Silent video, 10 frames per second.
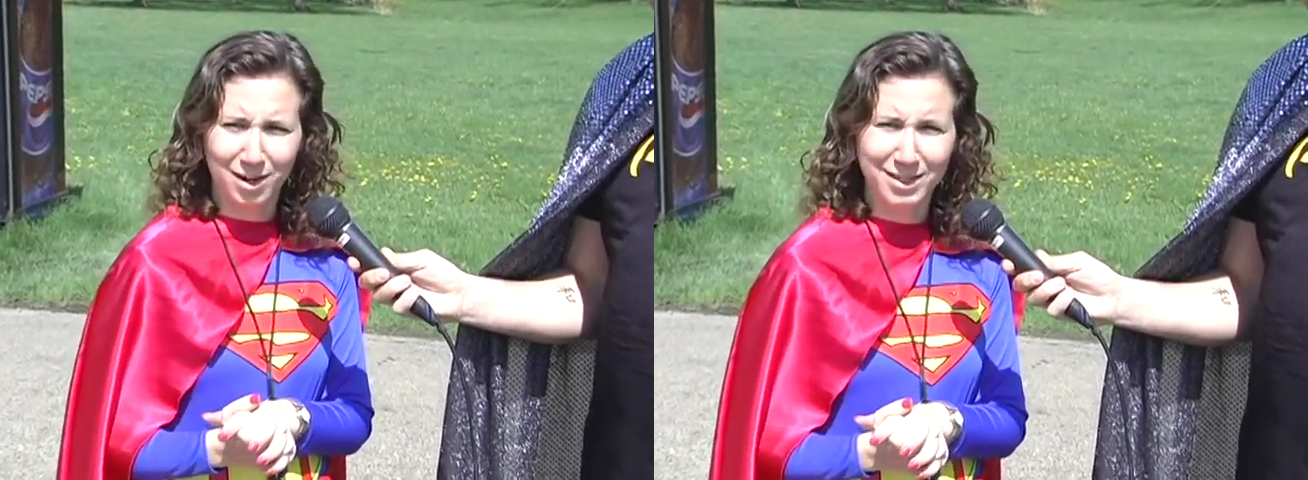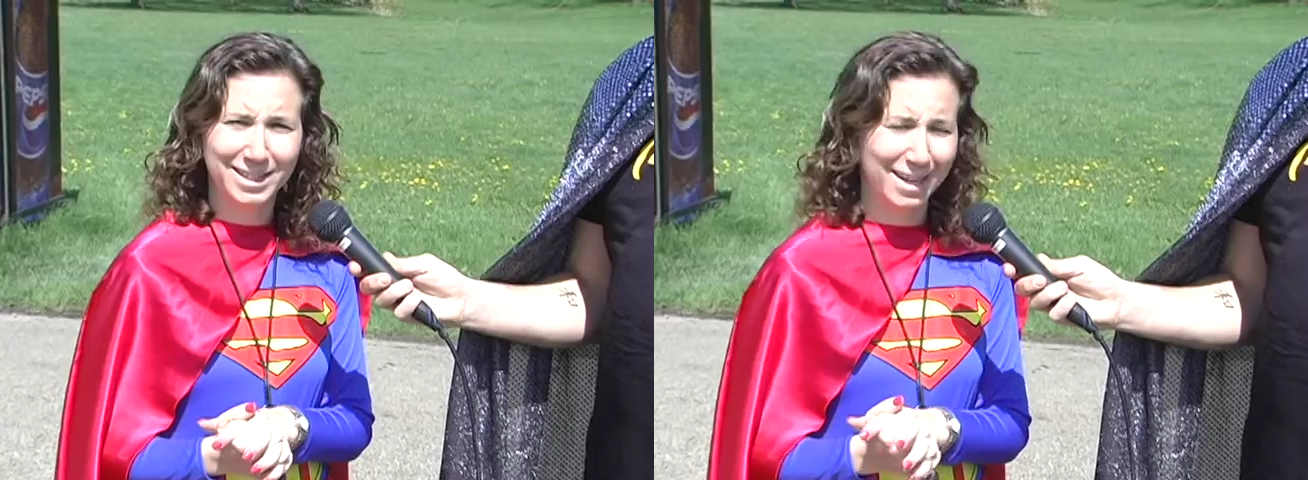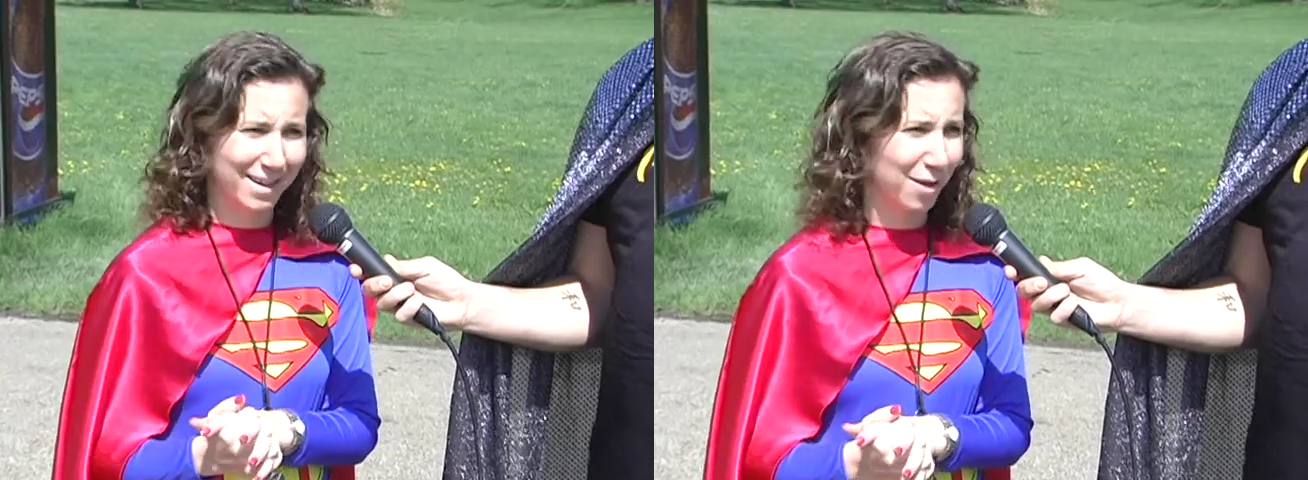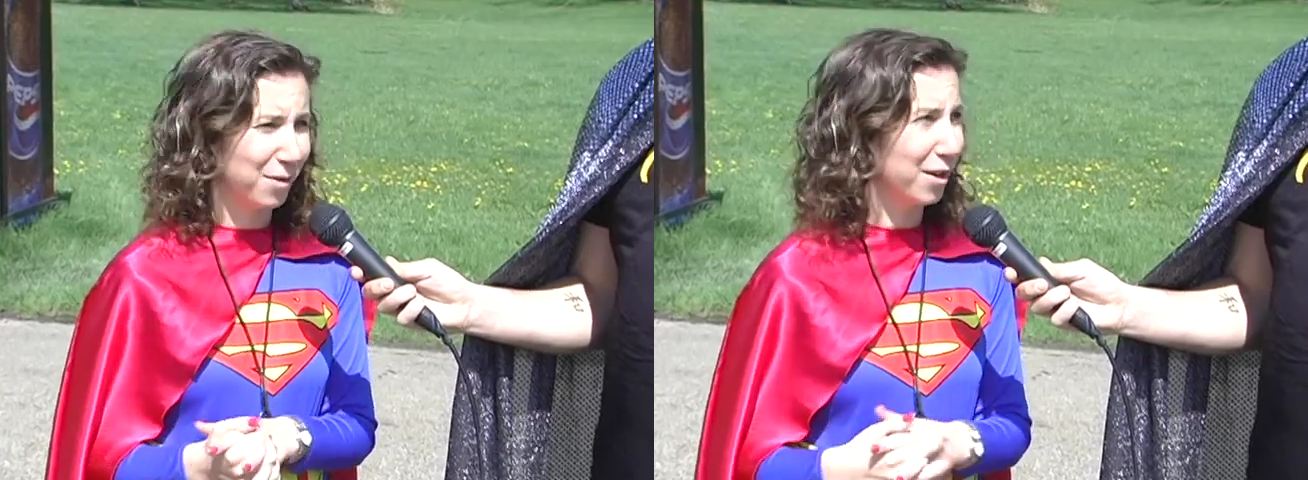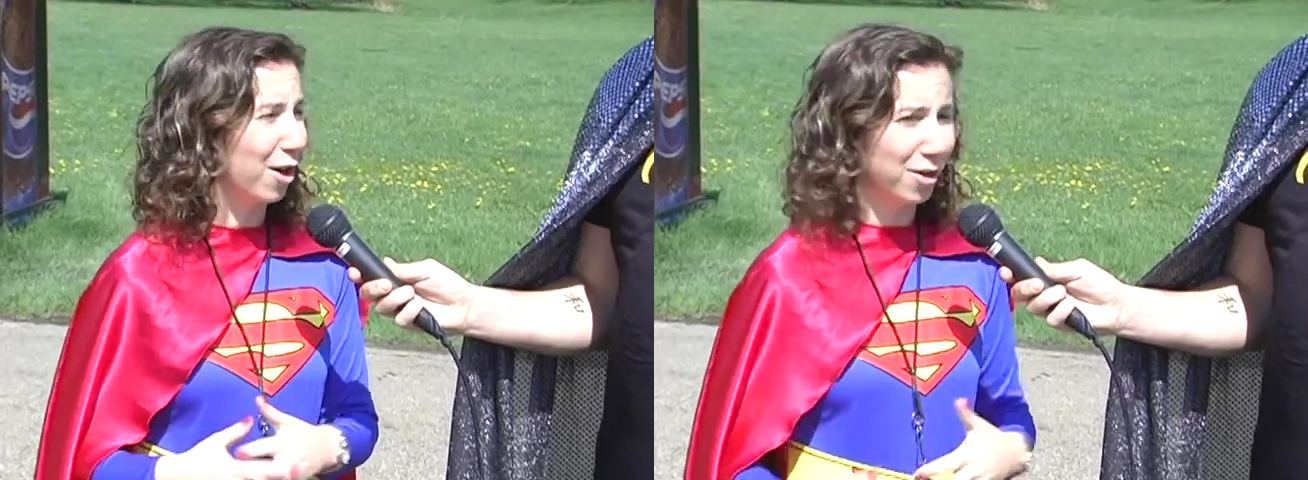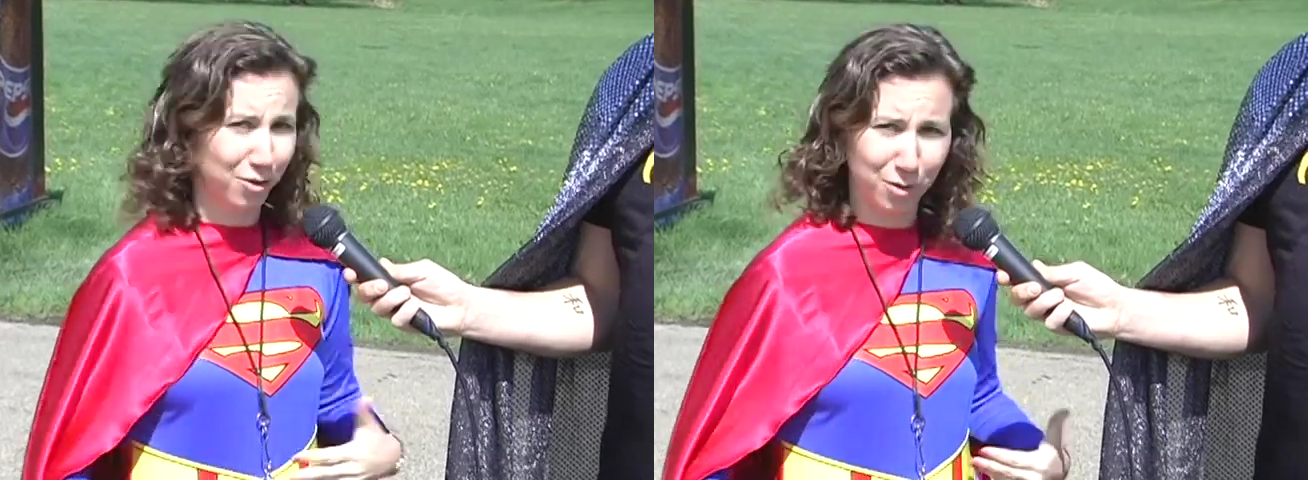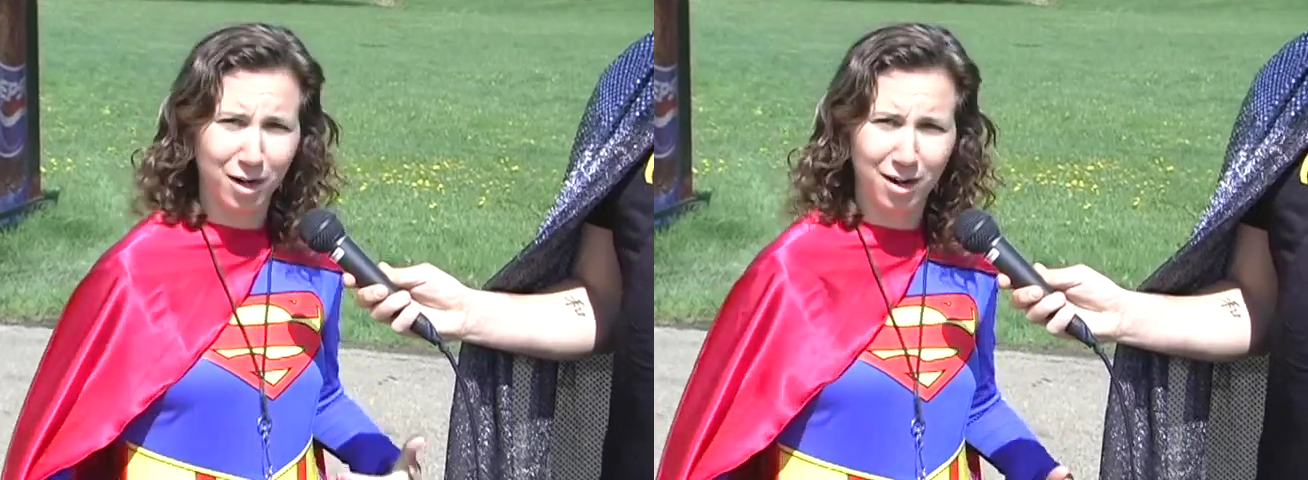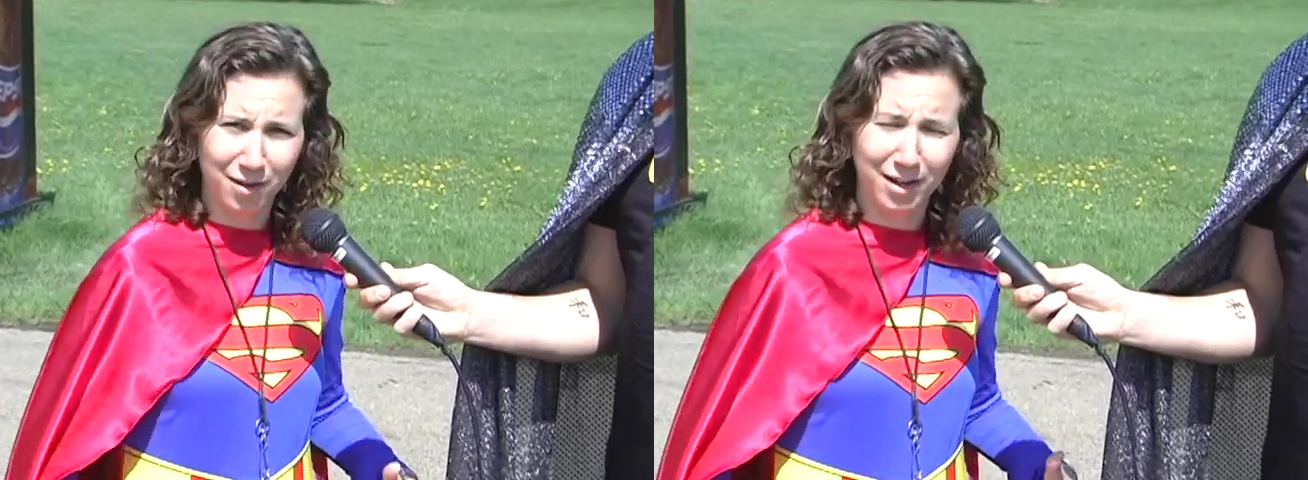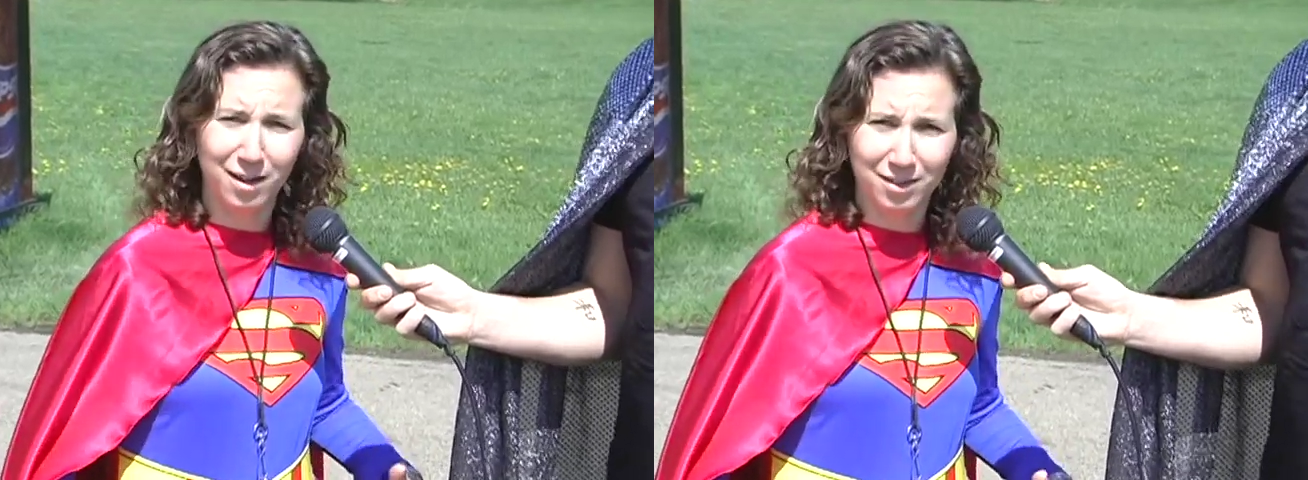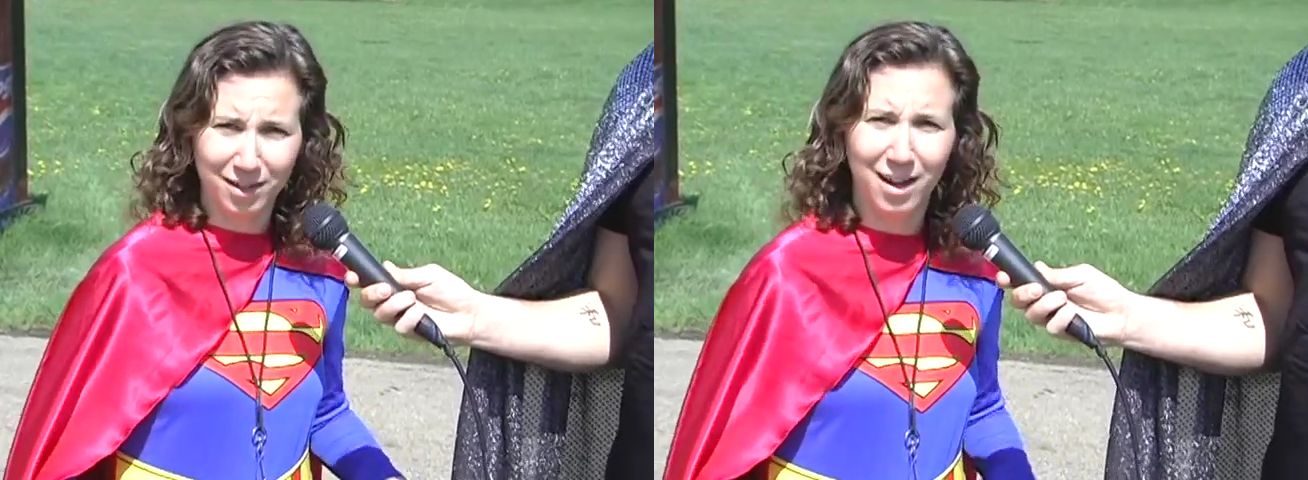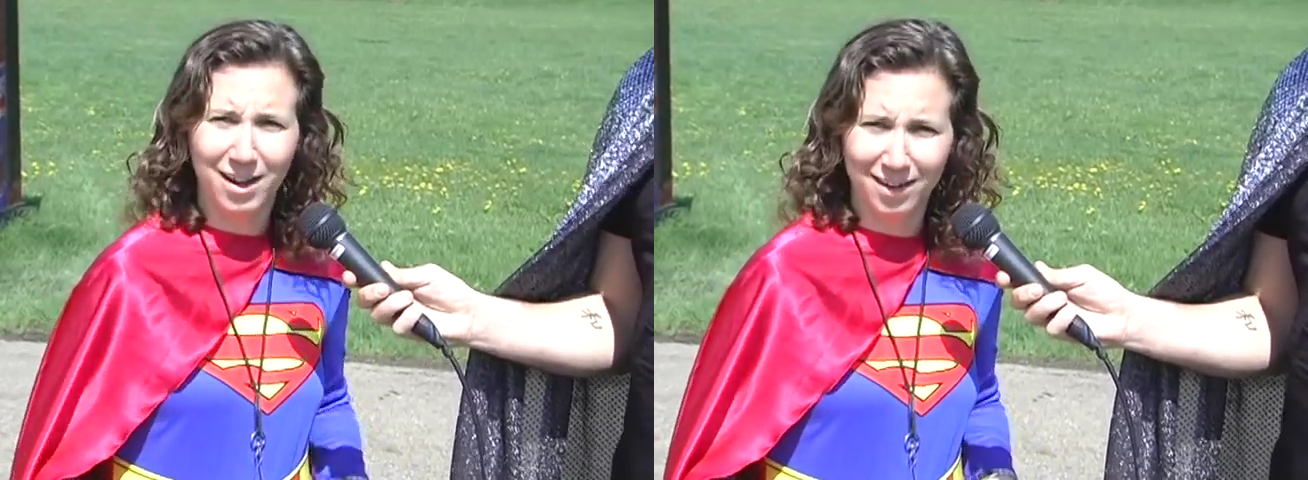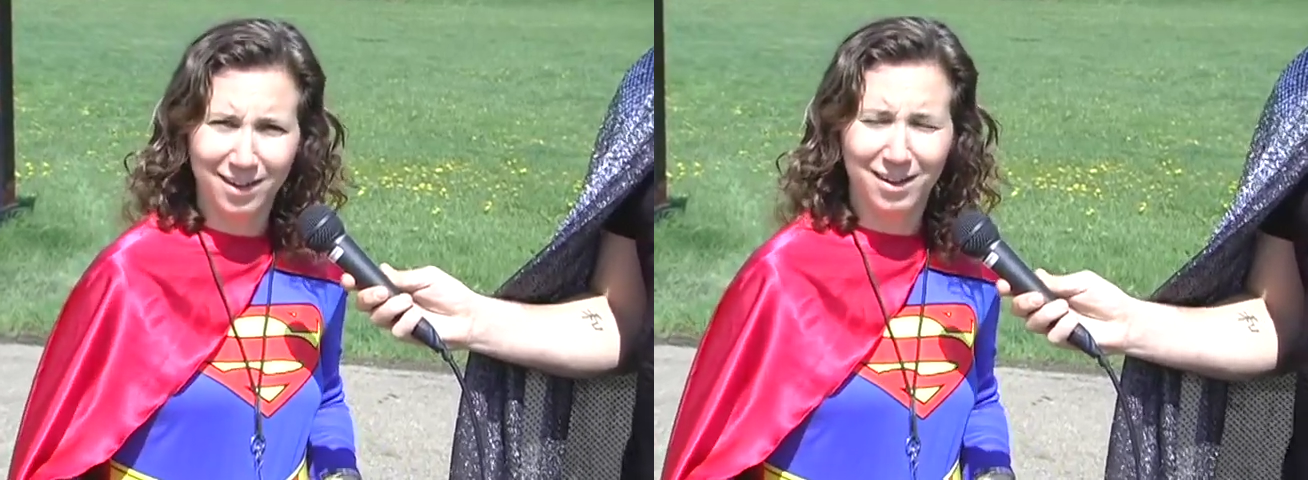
a standout with their underwear on the outside